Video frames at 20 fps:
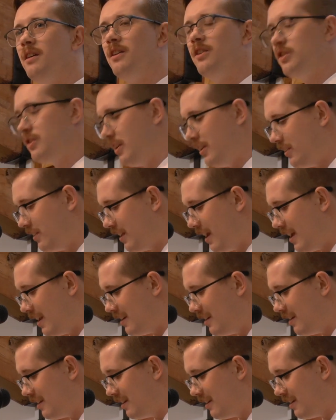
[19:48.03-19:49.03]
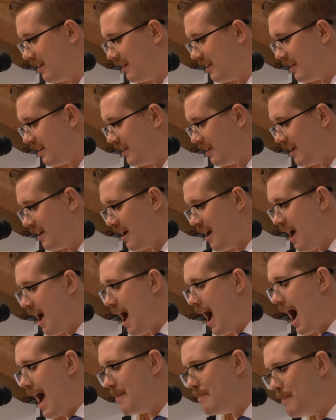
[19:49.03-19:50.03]
She said,
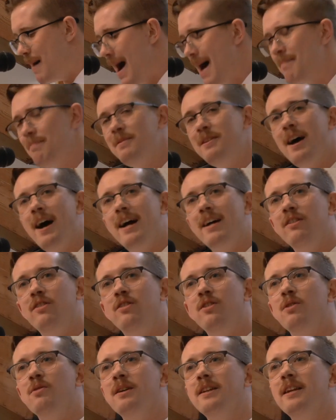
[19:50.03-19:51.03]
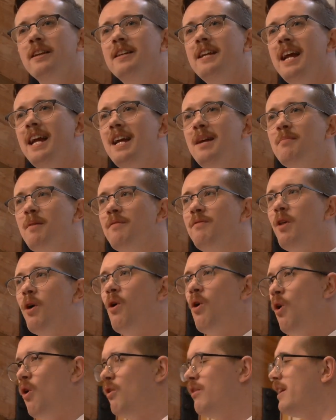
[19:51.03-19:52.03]
"I baptize you in the name of the
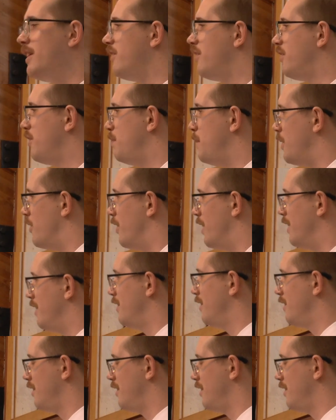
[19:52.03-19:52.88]
Holy Spirit."